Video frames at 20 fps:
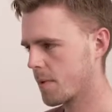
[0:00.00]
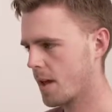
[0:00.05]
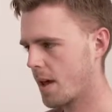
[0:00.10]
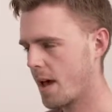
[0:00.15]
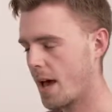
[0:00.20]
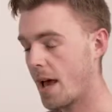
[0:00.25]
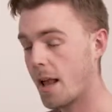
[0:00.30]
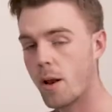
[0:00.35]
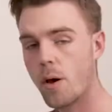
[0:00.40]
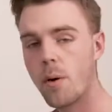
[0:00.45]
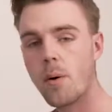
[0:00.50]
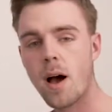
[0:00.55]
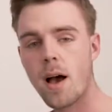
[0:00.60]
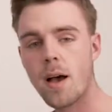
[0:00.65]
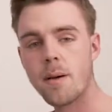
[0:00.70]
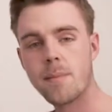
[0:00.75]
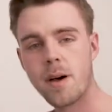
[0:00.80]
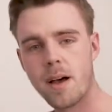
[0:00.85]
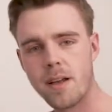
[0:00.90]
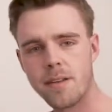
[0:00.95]
hello,
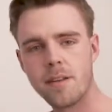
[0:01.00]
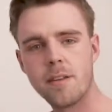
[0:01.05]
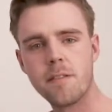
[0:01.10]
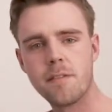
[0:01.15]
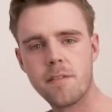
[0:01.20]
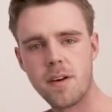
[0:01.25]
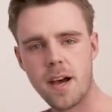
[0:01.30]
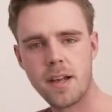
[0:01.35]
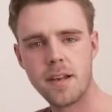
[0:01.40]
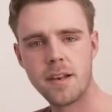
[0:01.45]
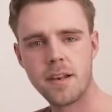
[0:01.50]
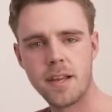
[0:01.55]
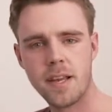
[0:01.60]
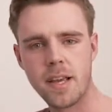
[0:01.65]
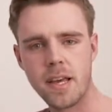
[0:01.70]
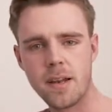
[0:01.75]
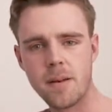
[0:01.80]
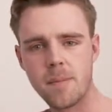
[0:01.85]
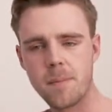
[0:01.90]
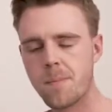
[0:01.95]
I'm undefined
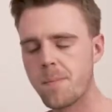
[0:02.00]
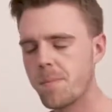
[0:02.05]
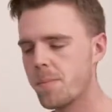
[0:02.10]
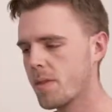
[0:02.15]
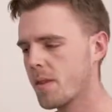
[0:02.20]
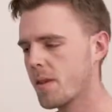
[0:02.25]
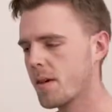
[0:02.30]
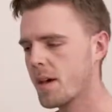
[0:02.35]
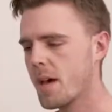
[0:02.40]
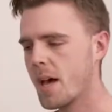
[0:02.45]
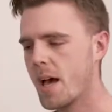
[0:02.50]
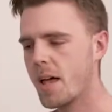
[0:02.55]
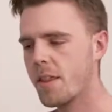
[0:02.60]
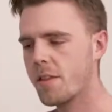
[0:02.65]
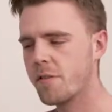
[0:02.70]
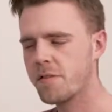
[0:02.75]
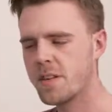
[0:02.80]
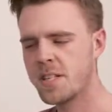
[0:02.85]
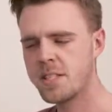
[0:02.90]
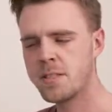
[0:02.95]
again.
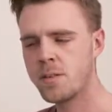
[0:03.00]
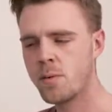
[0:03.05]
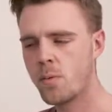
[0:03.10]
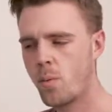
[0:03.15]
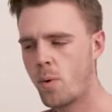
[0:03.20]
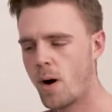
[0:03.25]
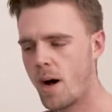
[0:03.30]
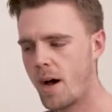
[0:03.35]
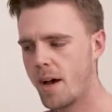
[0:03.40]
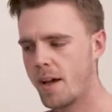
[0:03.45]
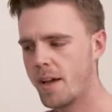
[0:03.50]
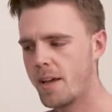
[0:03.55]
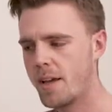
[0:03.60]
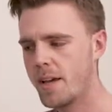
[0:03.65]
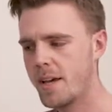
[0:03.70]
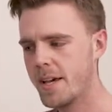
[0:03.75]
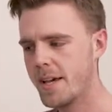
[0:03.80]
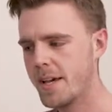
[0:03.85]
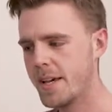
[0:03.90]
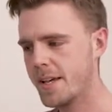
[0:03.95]
And the reason why
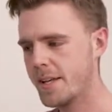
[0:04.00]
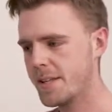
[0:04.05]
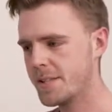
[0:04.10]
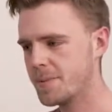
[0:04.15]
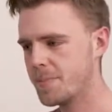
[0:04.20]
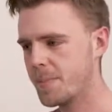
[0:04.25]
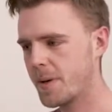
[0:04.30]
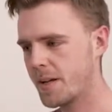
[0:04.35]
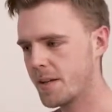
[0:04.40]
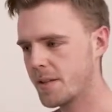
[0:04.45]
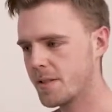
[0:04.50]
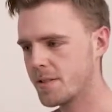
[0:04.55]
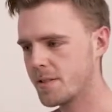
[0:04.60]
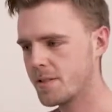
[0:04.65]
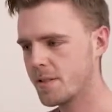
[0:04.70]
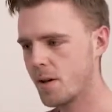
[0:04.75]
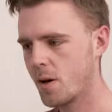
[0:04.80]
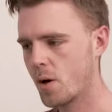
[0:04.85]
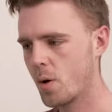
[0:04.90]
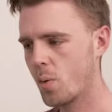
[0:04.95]
is
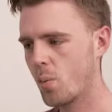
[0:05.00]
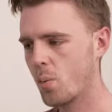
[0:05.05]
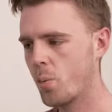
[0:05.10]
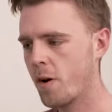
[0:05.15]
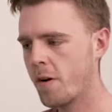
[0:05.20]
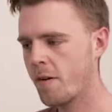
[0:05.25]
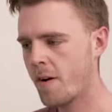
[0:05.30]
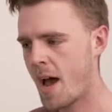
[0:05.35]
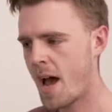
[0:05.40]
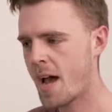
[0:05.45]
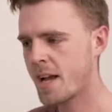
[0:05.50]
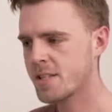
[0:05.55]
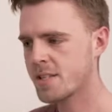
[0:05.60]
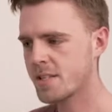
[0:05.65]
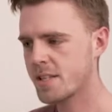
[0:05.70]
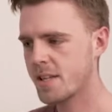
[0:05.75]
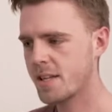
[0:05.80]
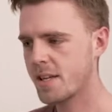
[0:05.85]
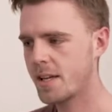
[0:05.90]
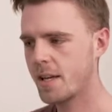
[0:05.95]
because we're
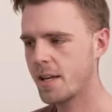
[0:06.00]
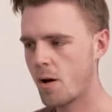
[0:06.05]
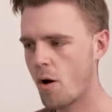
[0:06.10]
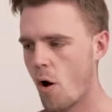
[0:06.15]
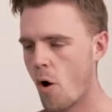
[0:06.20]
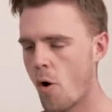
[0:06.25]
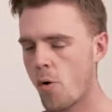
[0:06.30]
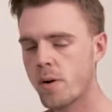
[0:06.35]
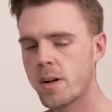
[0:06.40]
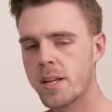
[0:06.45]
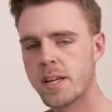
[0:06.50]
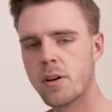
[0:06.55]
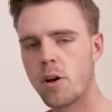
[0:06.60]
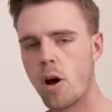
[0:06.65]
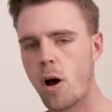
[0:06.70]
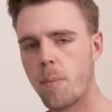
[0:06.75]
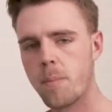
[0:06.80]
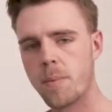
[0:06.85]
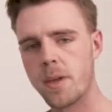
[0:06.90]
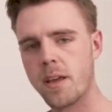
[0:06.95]
actually only
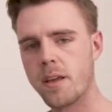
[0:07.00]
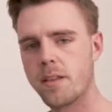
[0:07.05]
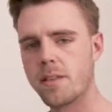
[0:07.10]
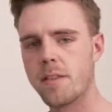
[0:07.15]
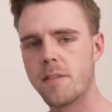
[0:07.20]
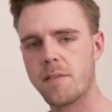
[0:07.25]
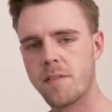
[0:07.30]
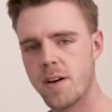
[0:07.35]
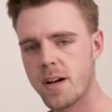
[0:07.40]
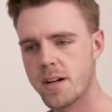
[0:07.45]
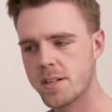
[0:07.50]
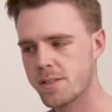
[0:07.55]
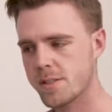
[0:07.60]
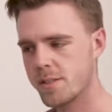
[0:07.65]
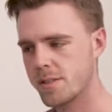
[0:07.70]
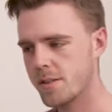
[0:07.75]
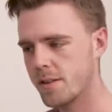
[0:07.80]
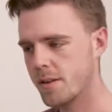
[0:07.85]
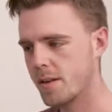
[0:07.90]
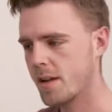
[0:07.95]
copying the
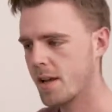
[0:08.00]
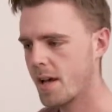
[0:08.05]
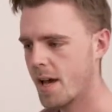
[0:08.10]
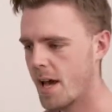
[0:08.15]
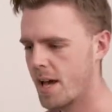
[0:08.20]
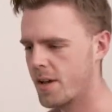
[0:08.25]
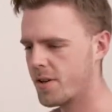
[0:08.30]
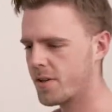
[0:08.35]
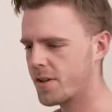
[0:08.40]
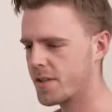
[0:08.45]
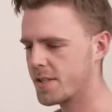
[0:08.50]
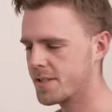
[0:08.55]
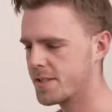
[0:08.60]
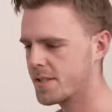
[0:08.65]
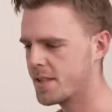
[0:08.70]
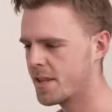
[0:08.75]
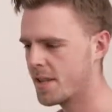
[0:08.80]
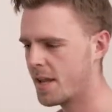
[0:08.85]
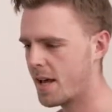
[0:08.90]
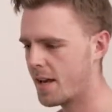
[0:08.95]
function. You can
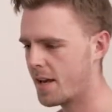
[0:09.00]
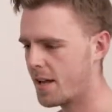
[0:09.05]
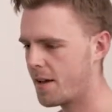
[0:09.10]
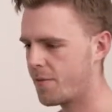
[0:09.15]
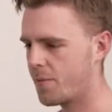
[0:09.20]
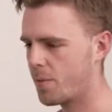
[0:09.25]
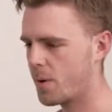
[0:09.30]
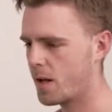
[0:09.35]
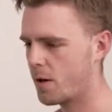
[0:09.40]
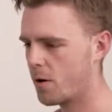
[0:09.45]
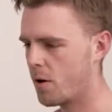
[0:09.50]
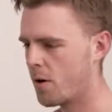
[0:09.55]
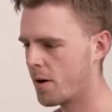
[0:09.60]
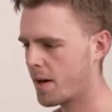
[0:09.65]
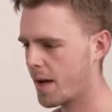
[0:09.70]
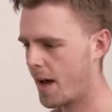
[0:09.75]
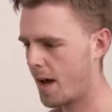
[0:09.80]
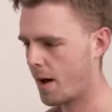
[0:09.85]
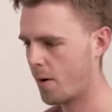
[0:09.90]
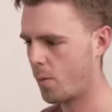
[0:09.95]
see that if we
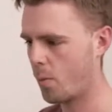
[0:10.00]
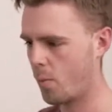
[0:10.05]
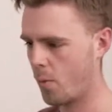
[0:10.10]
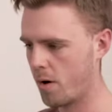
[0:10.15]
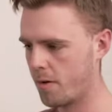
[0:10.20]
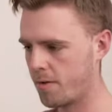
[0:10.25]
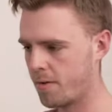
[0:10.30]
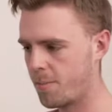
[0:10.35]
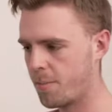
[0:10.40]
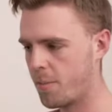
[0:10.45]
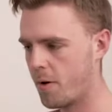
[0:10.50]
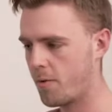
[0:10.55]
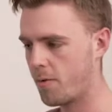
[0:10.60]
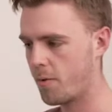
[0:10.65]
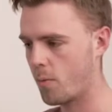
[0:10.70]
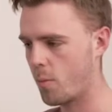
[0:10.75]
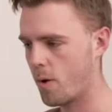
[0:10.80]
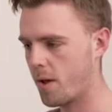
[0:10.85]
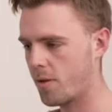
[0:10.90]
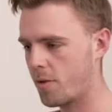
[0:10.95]
log out what
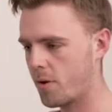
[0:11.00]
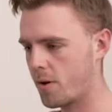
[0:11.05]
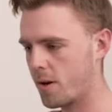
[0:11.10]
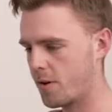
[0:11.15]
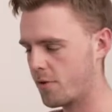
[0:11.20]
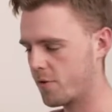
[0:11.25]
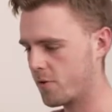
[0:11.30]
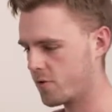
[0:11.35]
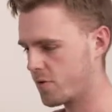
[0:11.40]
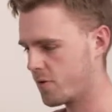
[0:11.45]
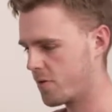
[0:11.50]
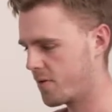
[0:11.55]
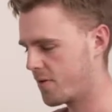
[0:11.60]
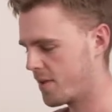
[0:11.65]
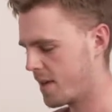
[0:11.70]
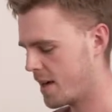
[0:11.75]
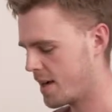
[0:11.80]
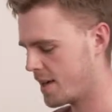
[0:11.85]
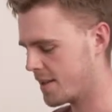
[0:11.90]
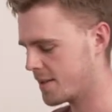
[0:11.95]

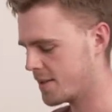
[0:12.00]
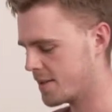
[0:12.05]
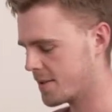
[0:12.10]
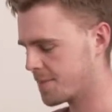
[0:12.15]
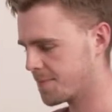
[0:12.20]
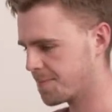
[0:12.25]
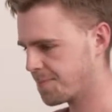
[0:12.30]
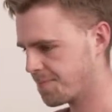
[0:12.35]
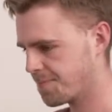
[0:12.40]
person1.introduce is,